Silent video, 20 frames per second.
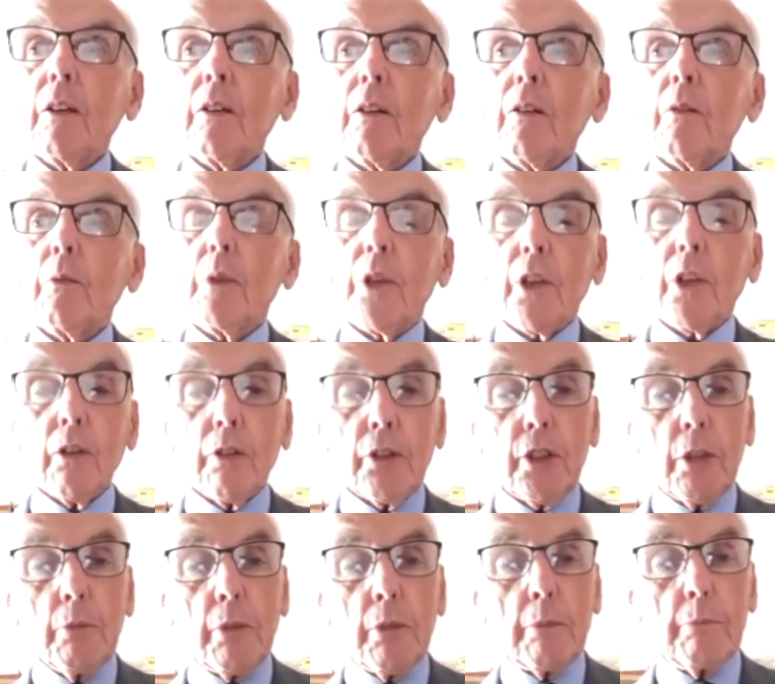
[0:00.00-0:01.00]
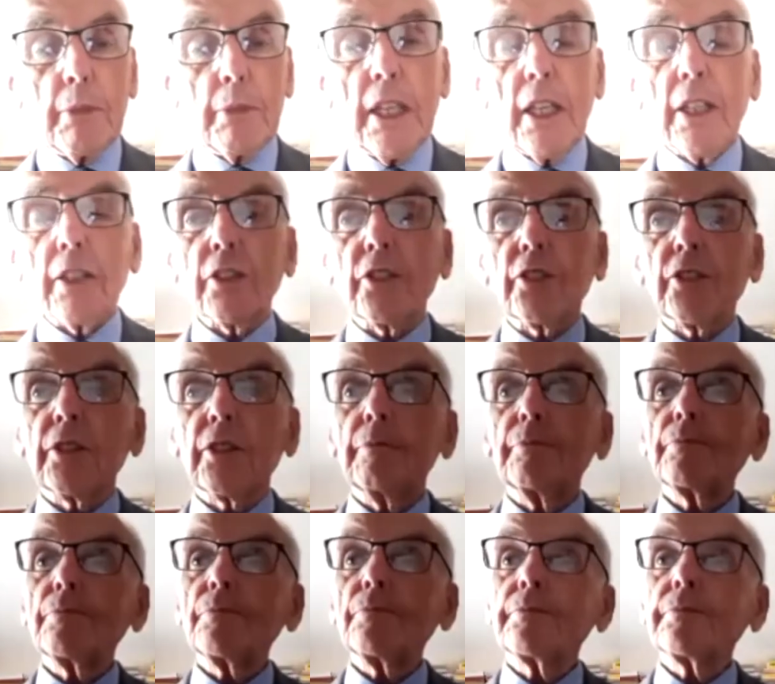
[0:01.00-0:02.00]
We're all human beings,
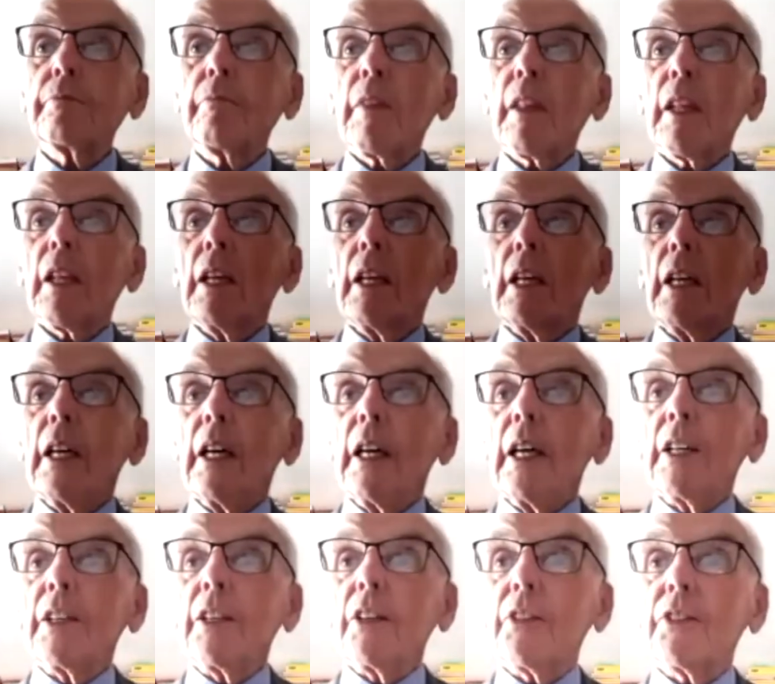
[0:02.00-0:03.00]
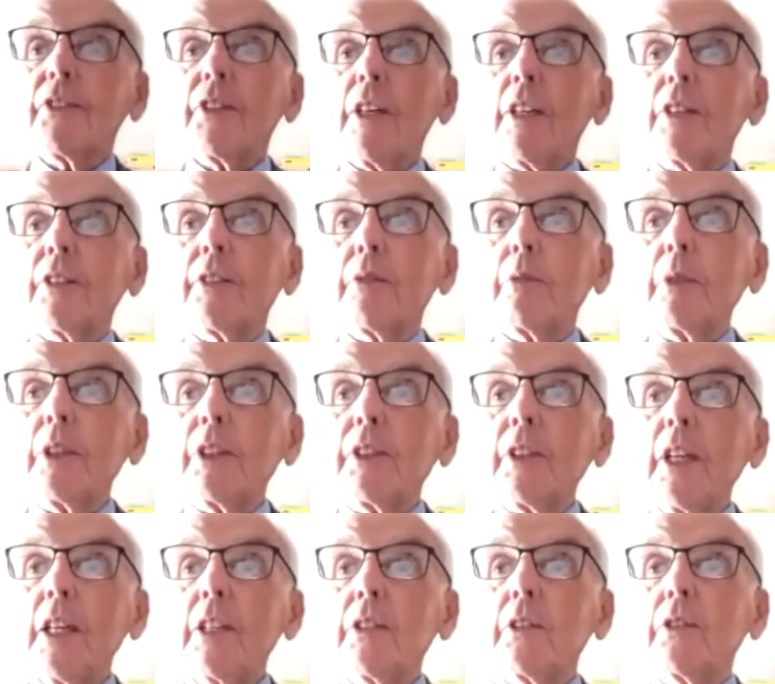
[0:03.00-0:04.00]
and as such, we
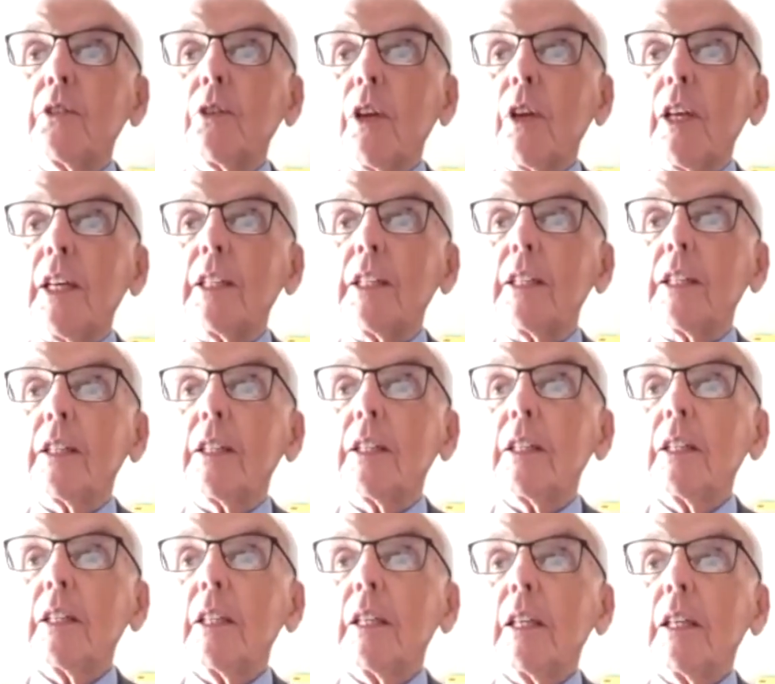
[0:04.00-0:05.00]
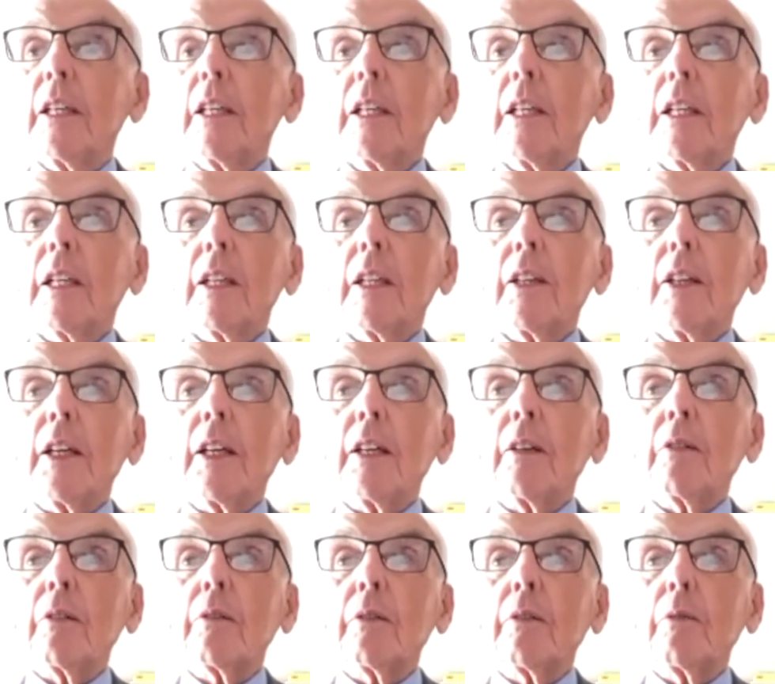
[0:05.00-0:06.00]
tend to like
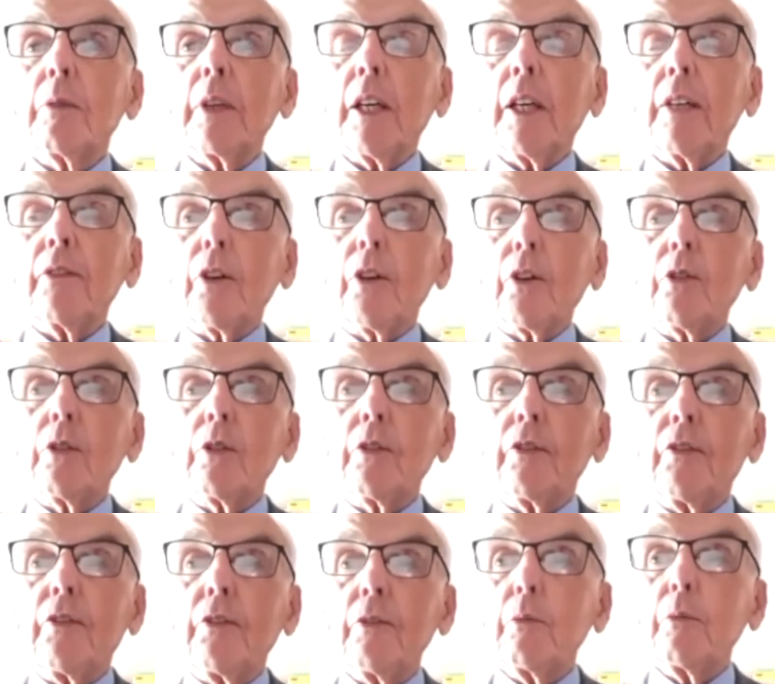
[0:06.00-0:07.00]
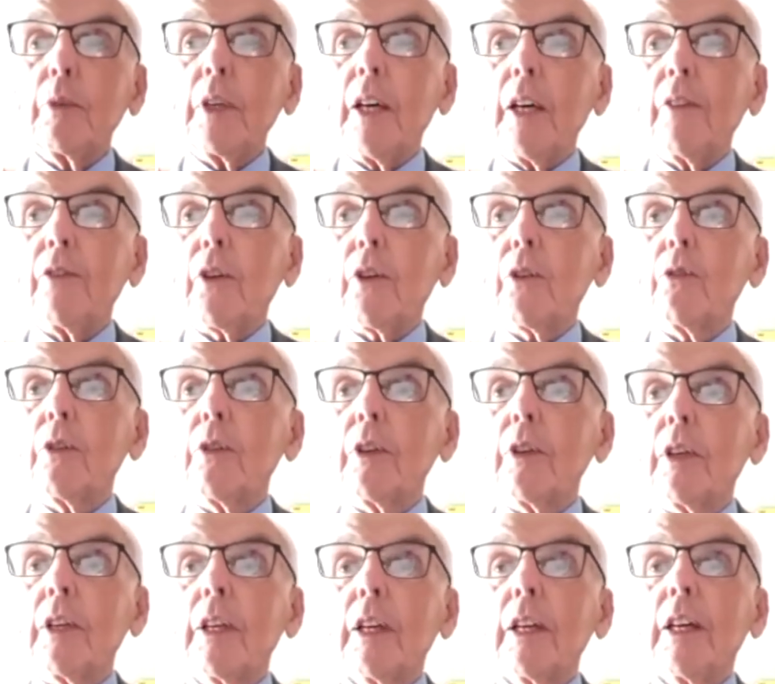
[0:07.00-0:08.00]
that we have our
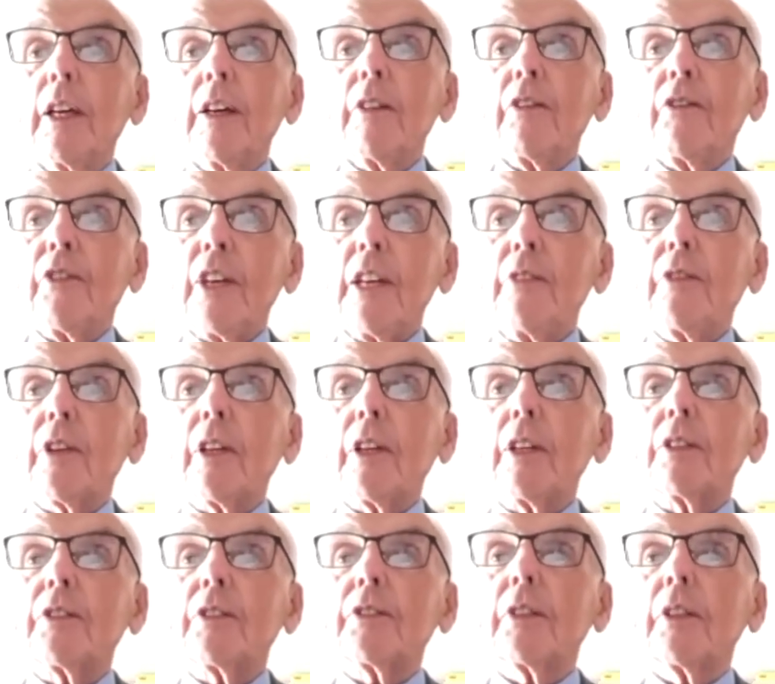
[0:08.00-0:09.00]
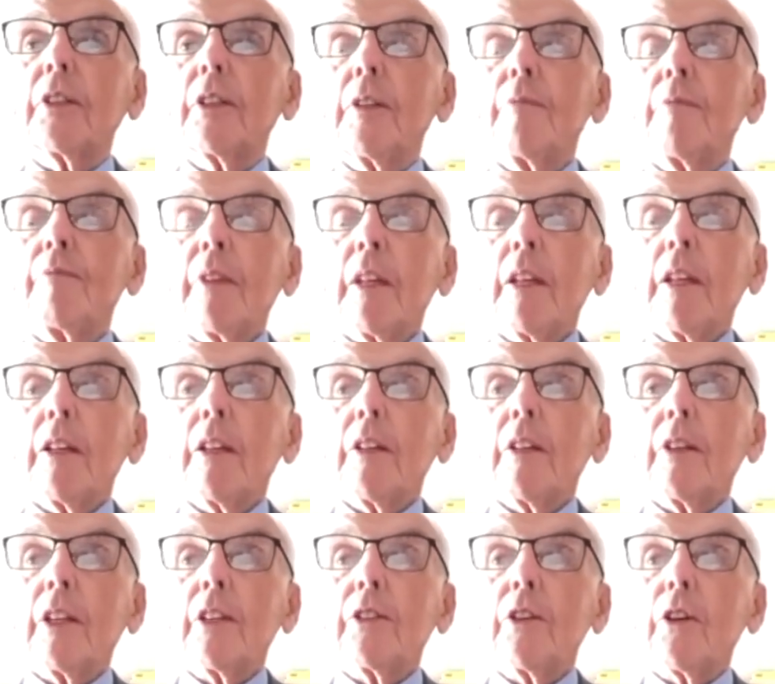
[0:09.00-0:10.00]
own favorites
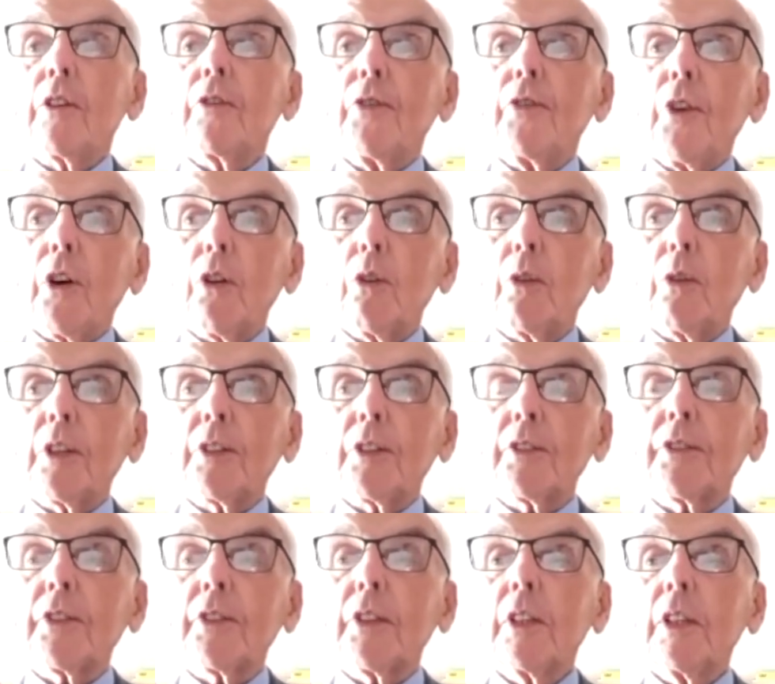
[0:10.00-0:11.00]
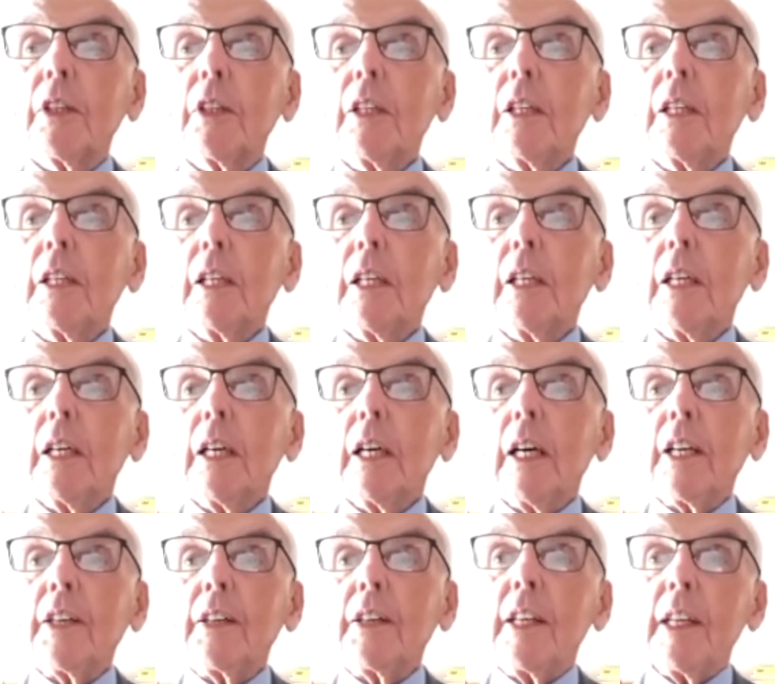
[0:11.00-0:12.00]
and their followers
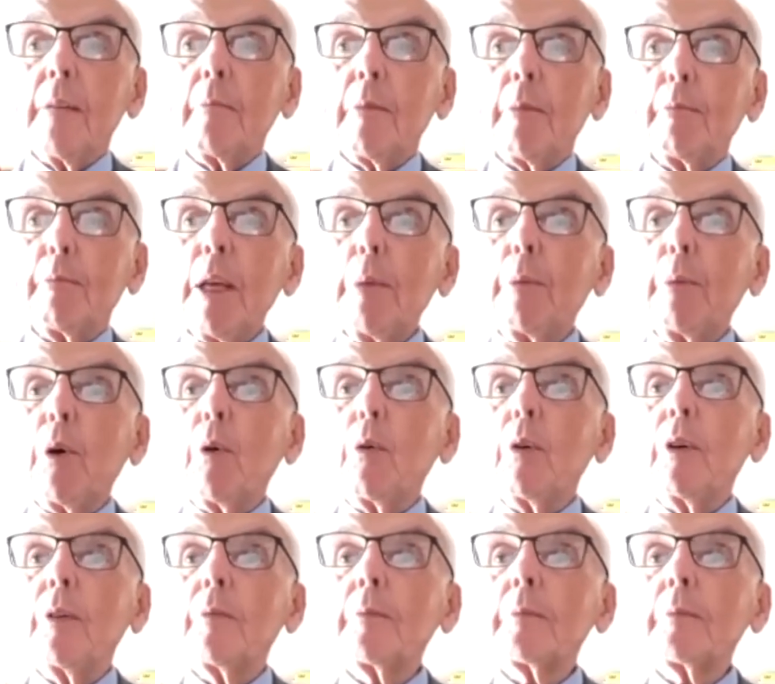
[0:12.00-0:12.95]
and named people,